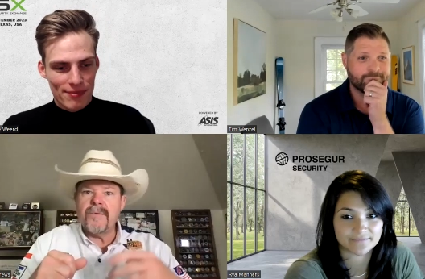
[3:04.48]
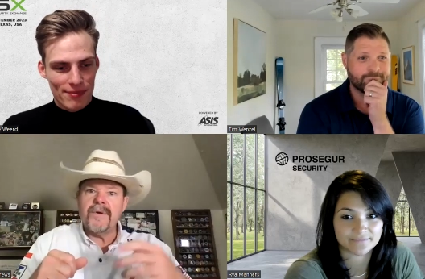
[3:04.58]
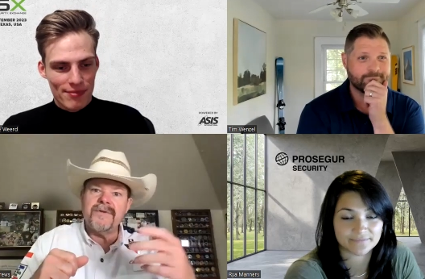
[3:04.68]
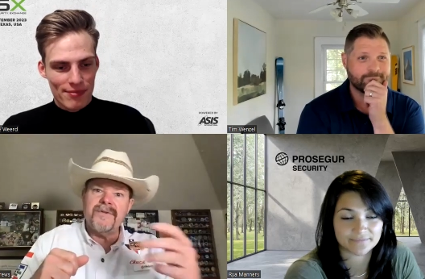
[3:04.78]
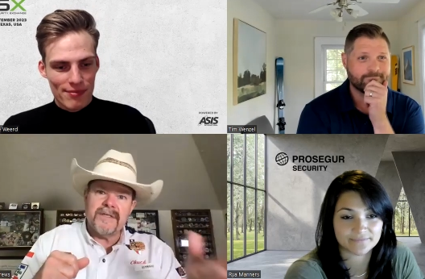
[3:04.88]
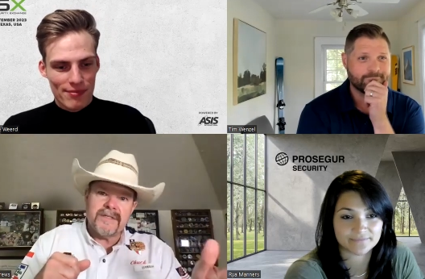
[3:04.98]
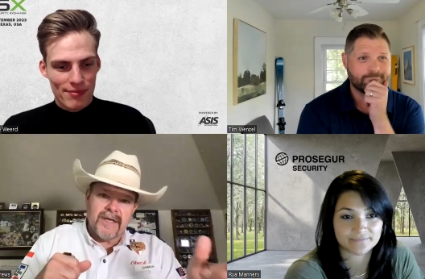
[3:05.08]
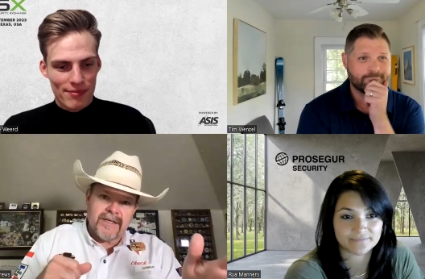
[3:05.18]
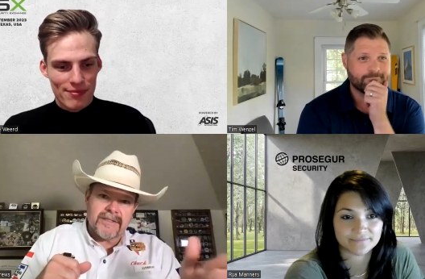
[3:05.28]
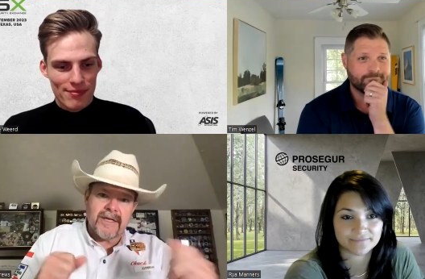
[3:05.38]
Speaker 1: What is this
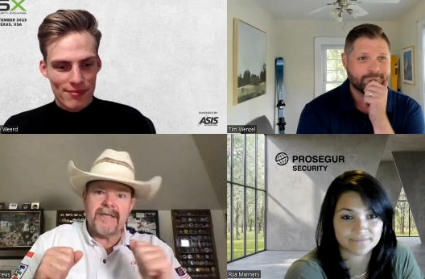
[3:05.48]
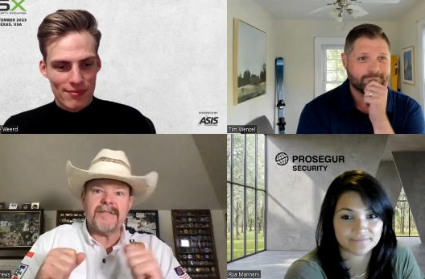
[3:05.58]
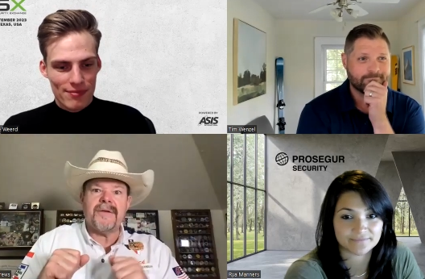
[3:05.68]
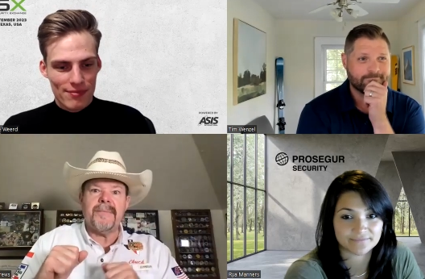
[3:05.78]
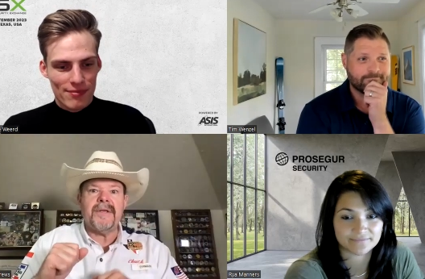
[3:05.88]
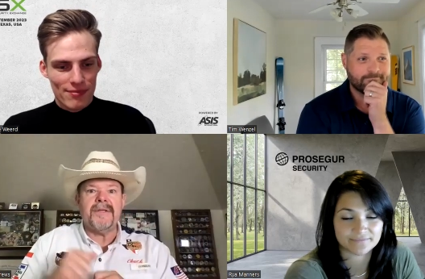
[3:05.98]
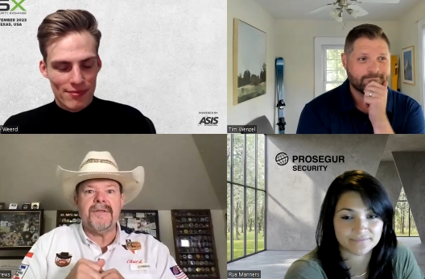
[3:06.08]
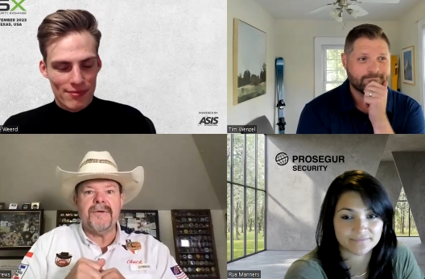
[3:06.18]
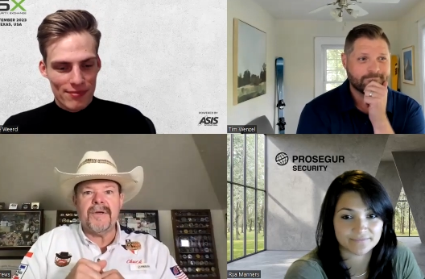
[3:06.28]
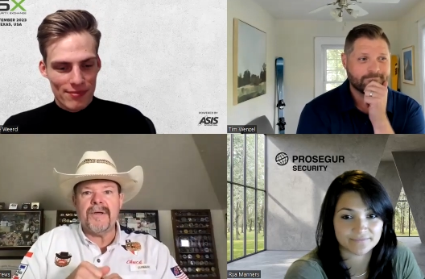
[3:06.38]
ASIS committee
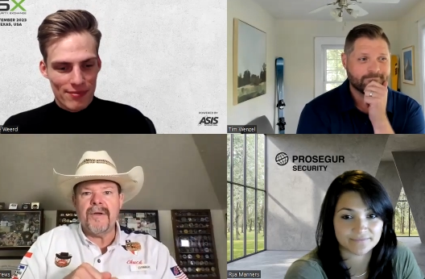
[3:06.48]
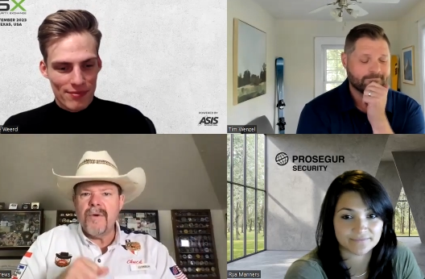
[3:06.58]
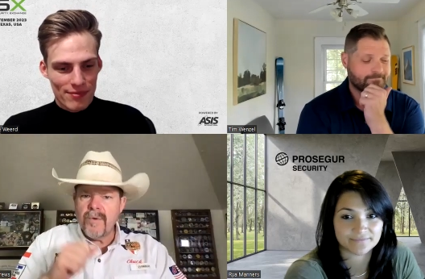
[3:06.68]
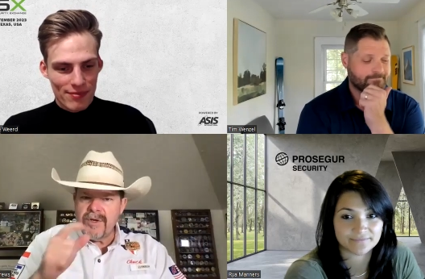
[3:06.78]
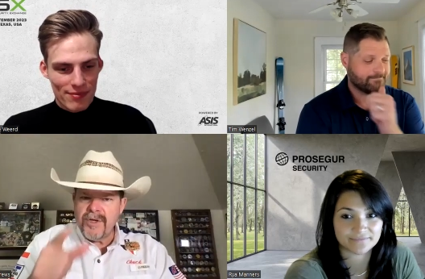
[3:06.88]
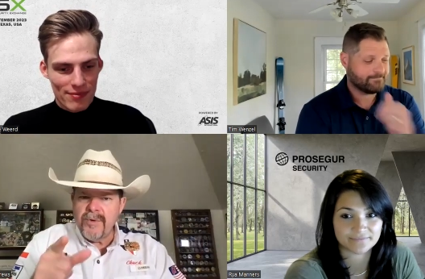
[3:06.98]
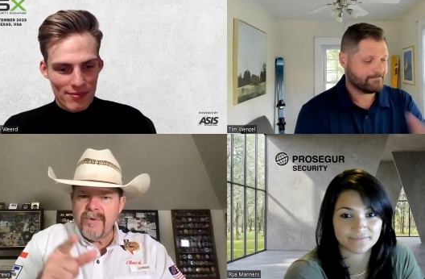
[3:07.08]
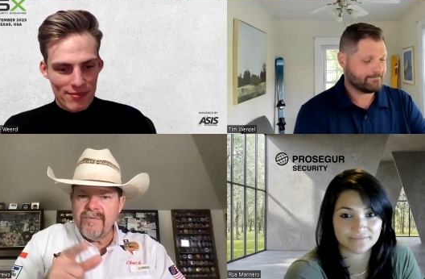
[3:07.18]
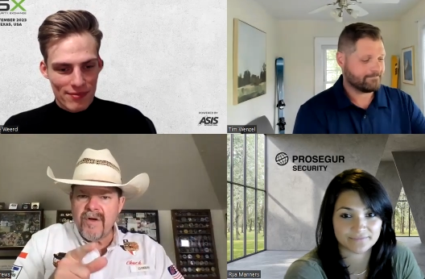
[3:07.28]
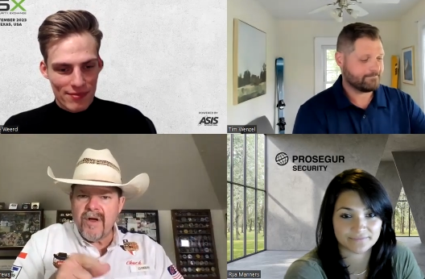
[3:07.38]
doing? What are you
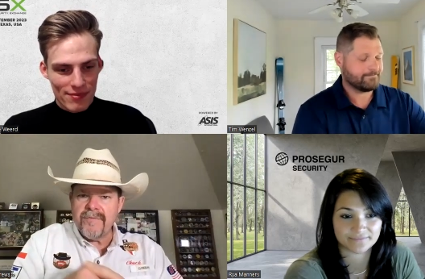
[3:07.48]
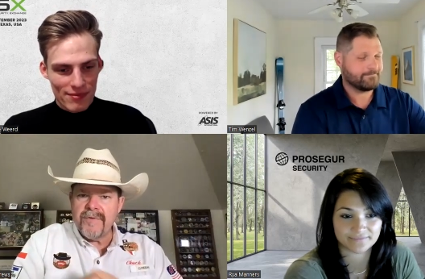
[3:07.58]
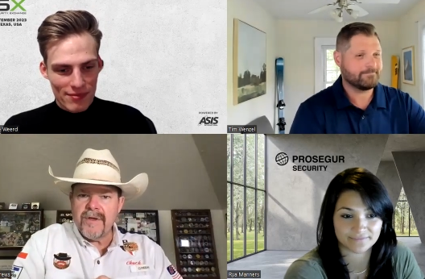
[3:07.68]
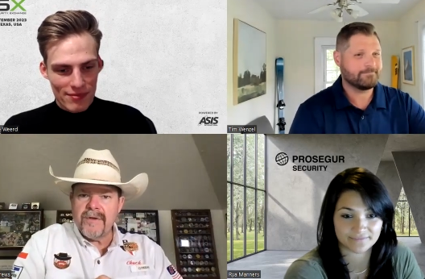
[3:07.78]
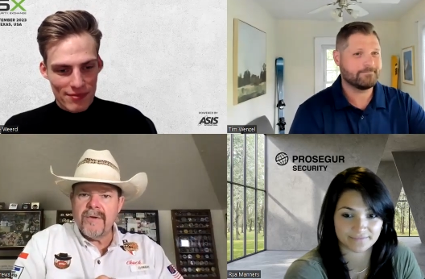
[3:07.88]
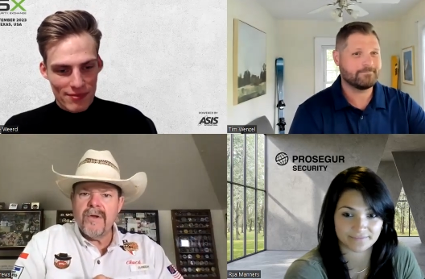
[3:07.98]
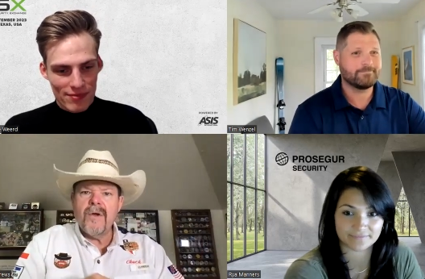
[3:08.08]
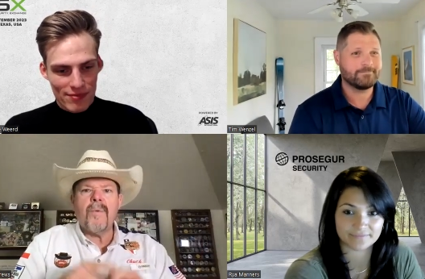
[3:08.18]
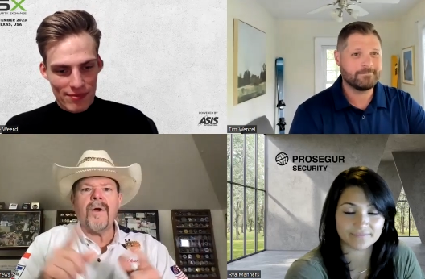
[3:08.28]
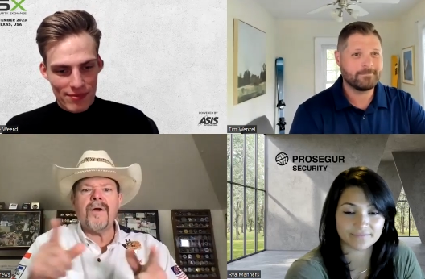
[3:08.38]
involved in?
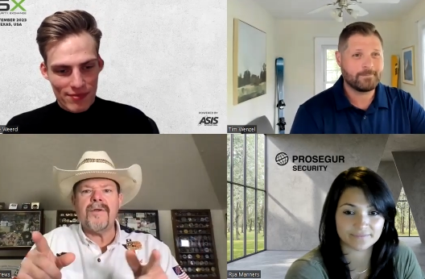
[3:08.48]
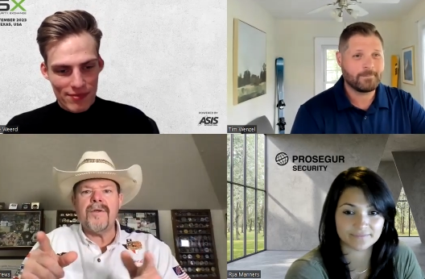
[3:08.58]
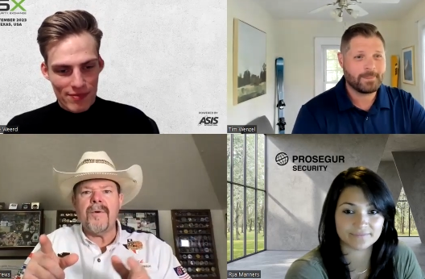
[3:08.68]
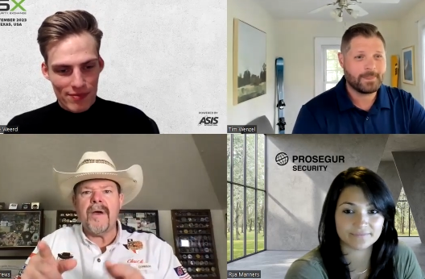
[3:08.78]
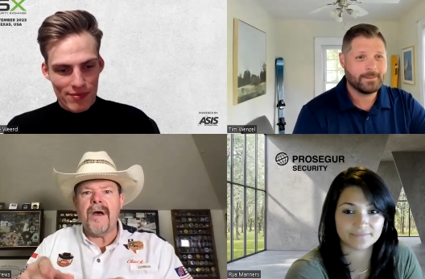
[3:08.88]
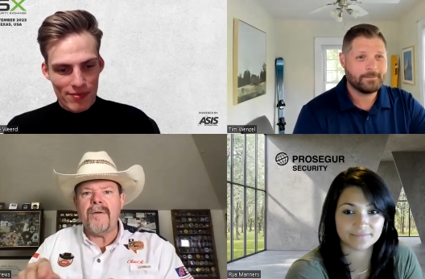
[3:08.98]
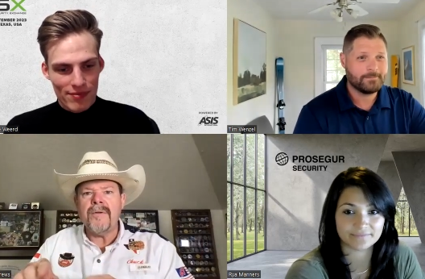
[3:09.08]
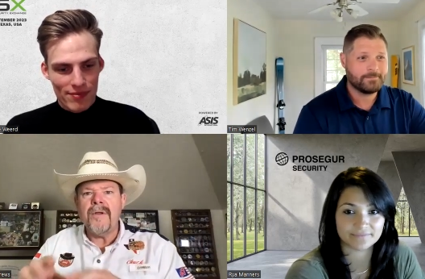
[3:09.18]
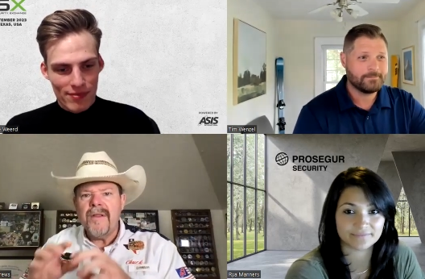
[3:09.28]
Where are you out?